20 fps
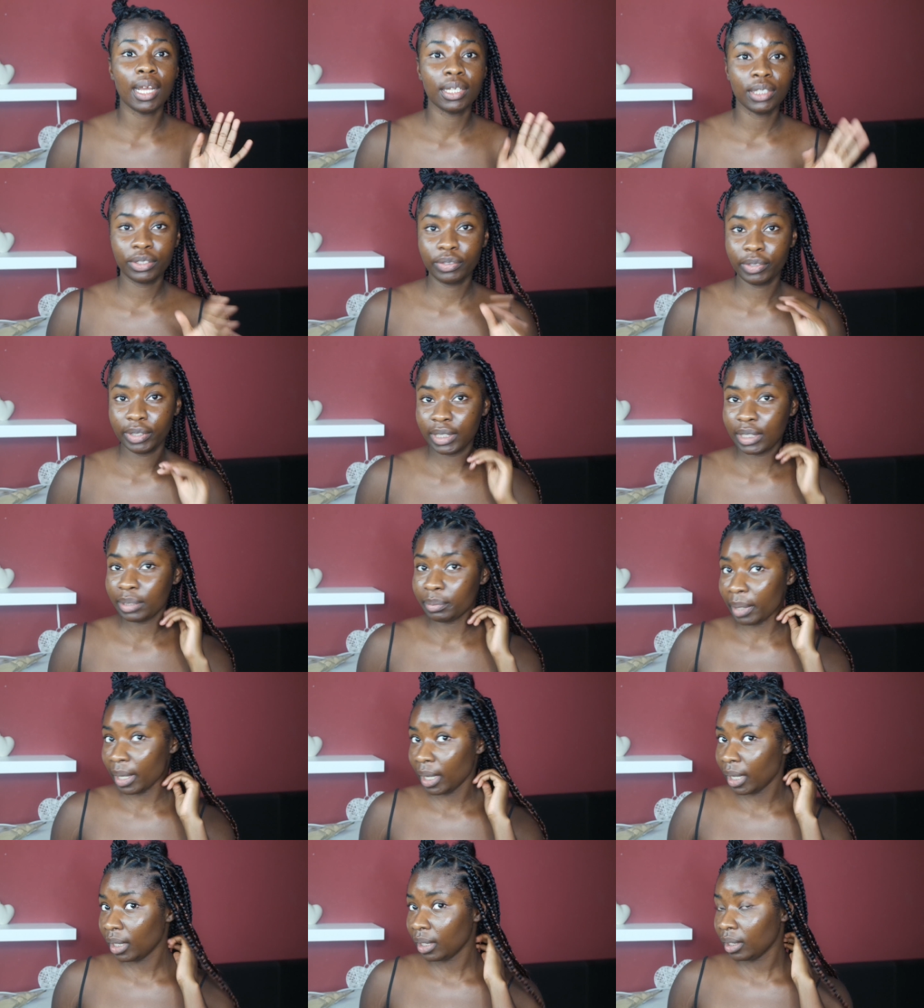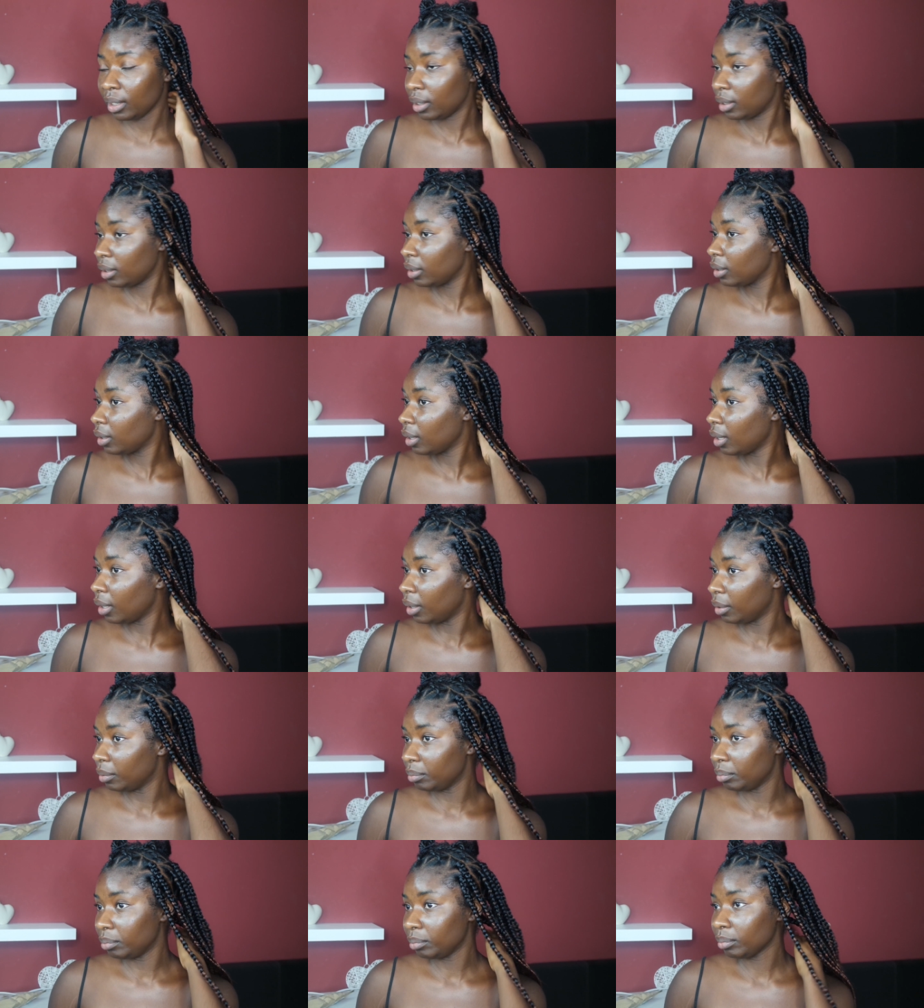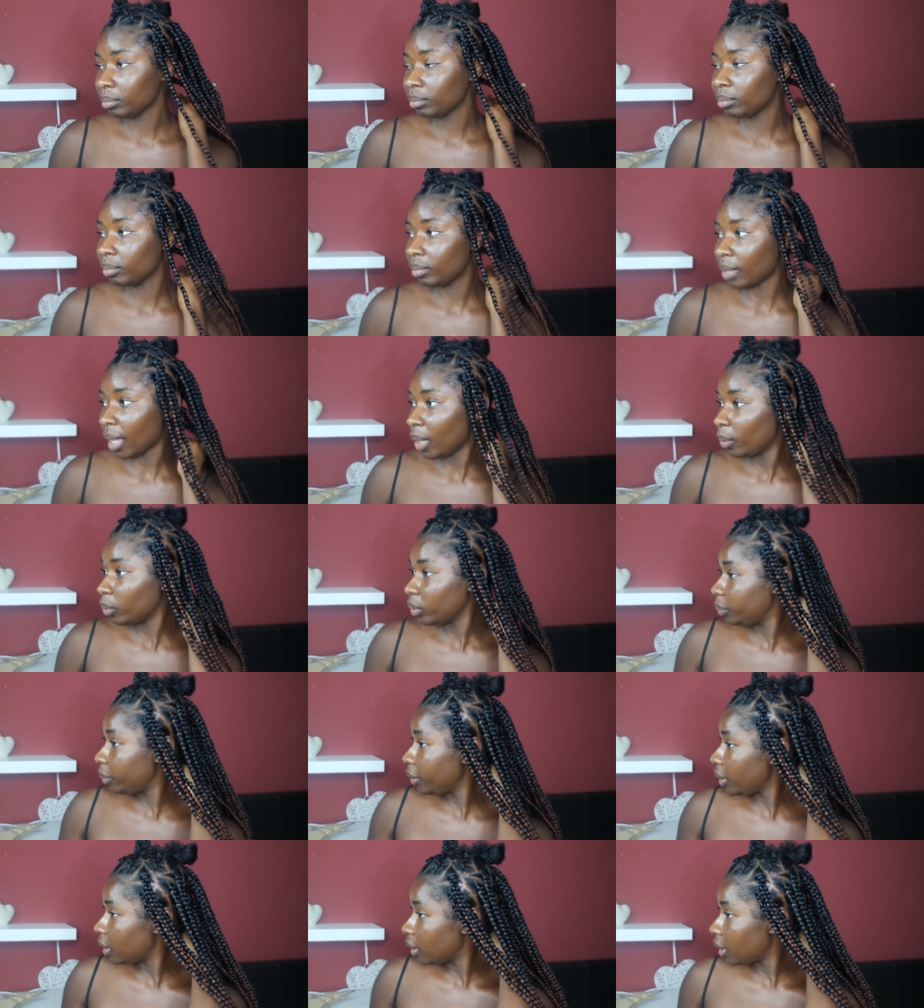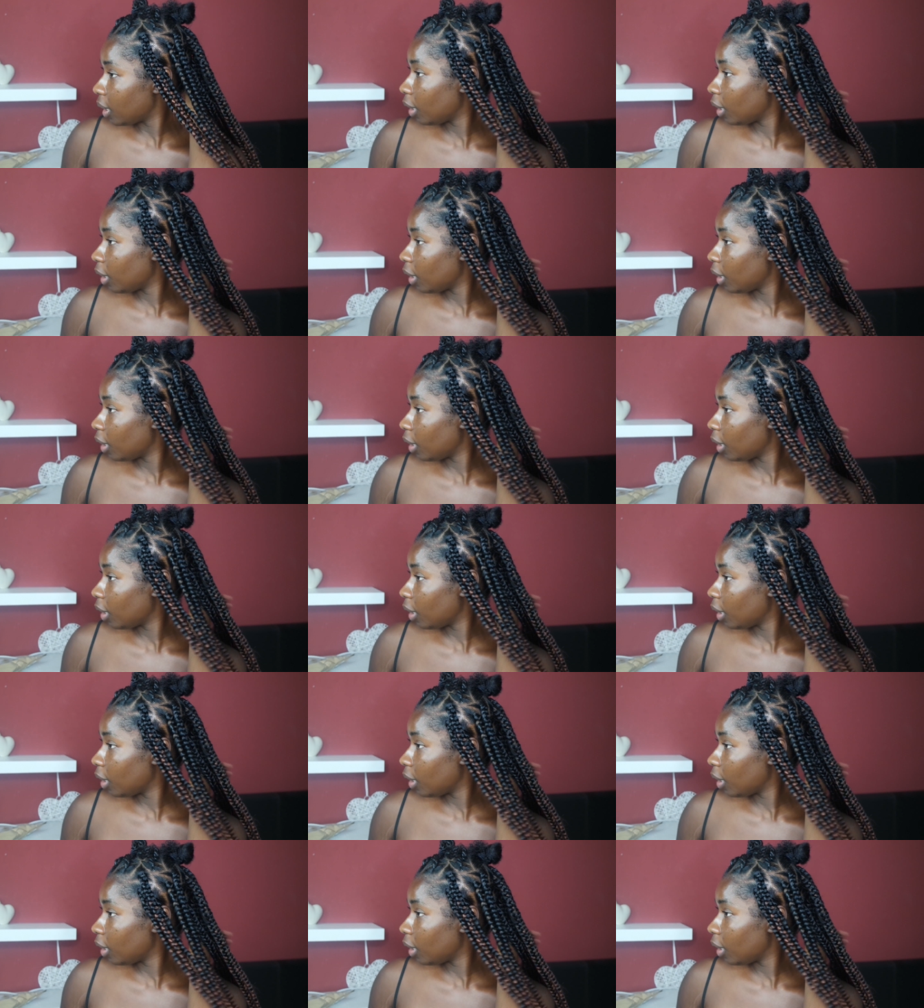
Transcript: underestimate that it would be